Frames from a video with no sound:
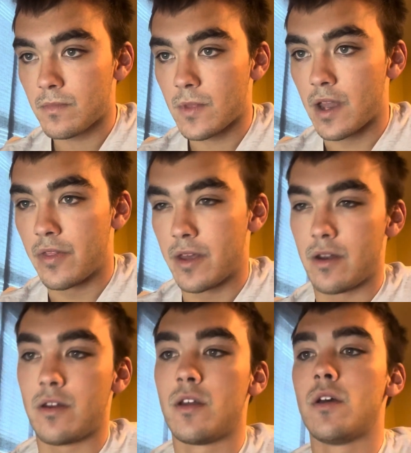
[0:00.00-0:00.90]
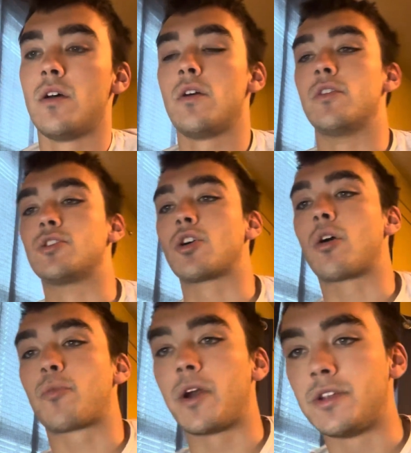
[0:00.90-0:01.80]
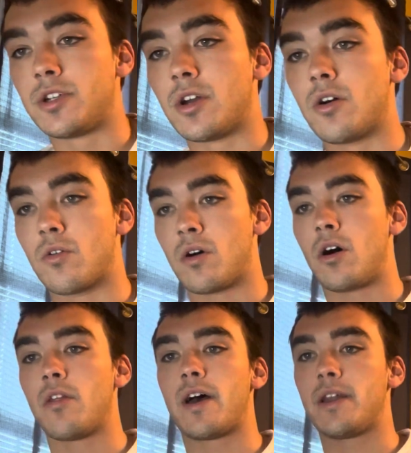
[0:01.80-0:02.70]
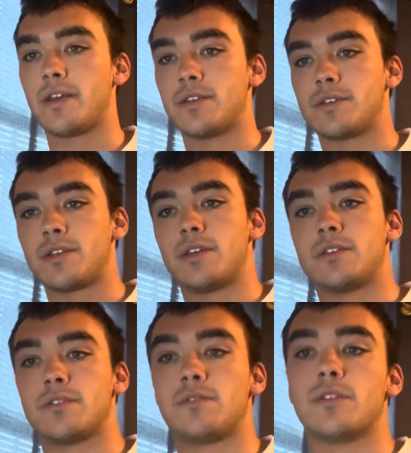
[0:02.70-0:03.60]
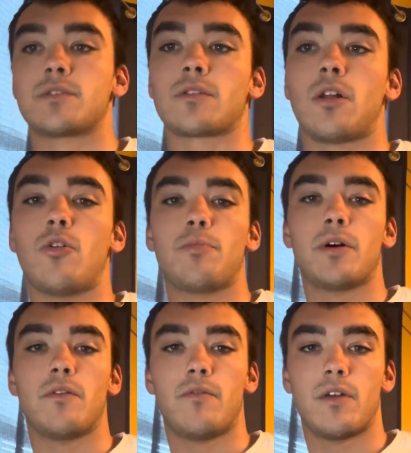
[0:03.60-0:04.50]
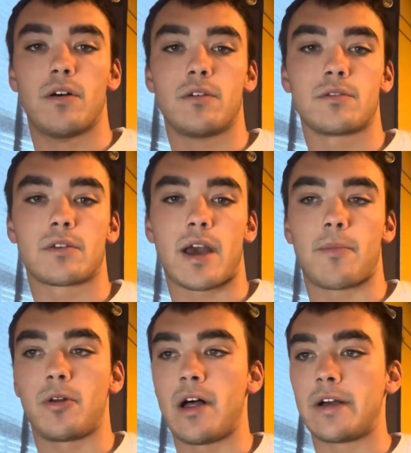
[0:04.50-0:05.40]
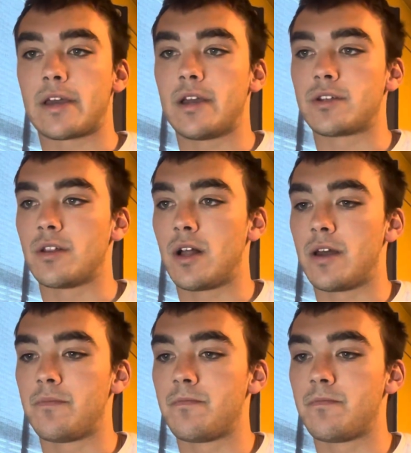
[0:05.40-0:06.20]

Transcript: And then the Sharpe ratio, all that is the slope of the capital allocation line.